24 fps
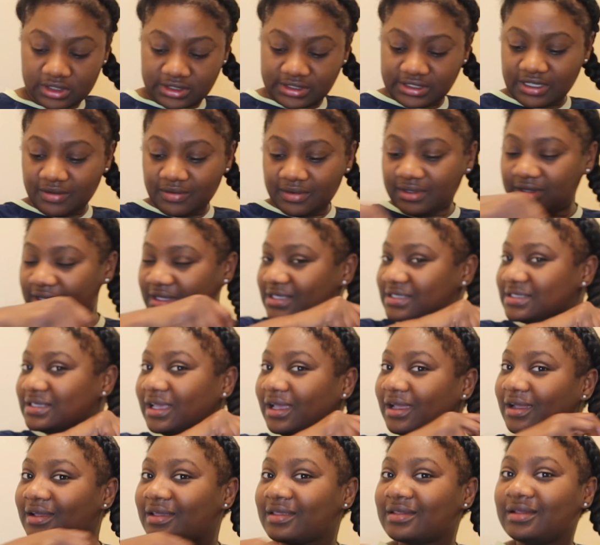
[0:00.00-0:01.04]
Some of this
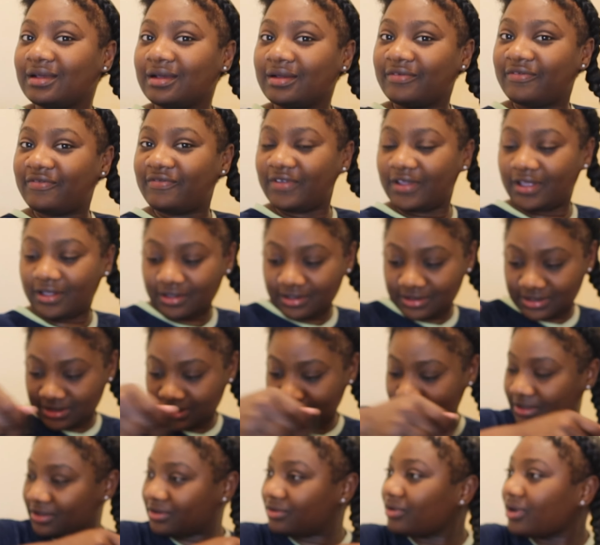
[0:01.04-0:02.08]
hair done fell
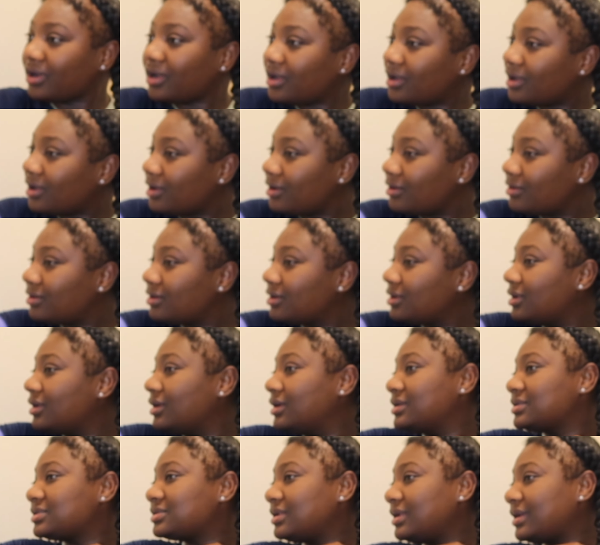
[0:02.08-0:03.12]
to the ground,
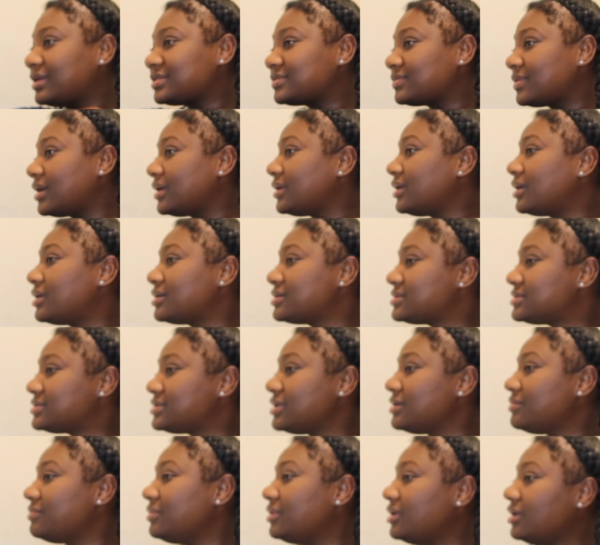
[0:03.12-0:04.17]
so that's why y'all
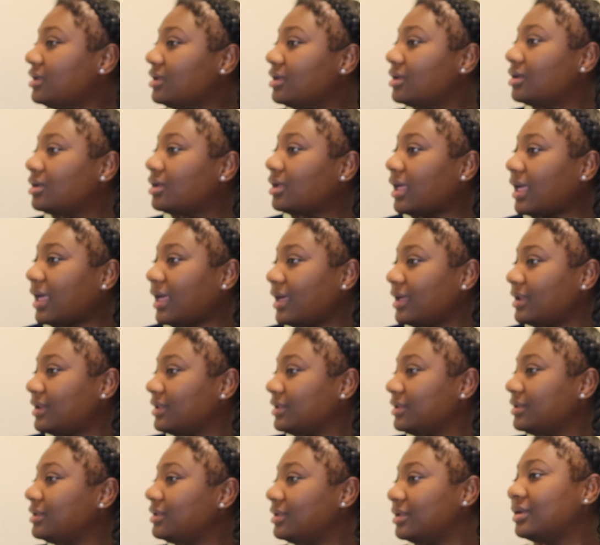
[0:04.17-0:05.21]
see me
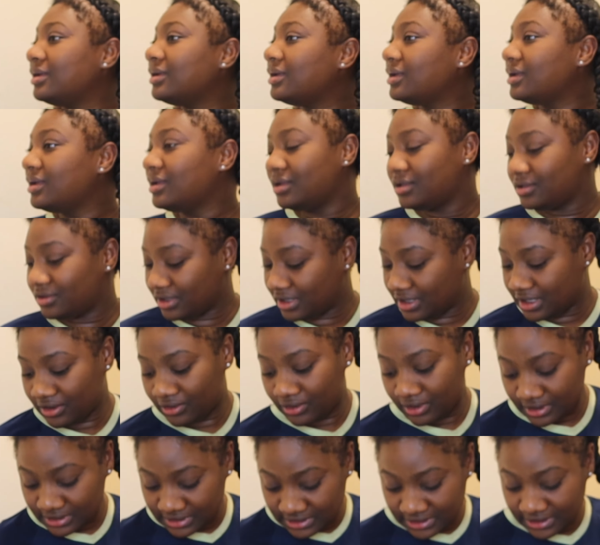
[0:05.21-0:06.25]
adding,
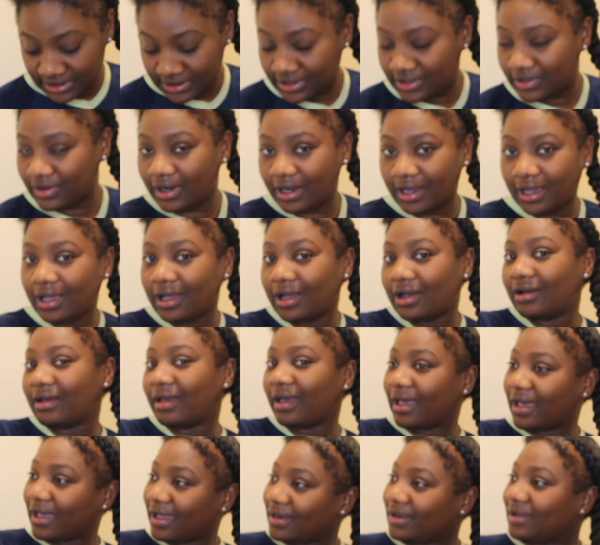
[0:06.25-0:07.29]
going to the ground,
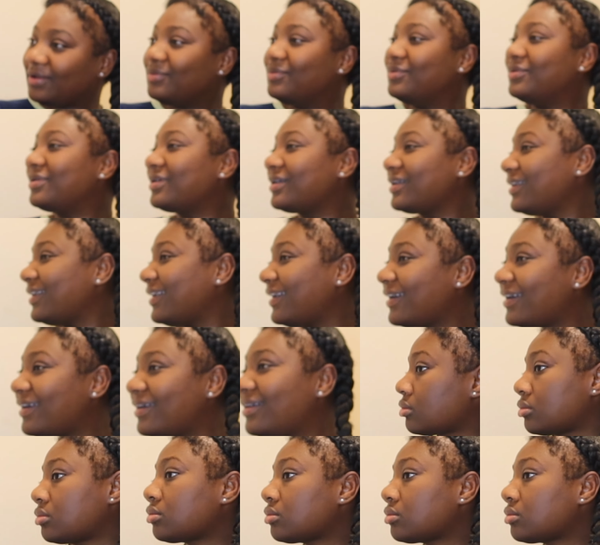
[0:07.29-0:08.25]
adding more hair.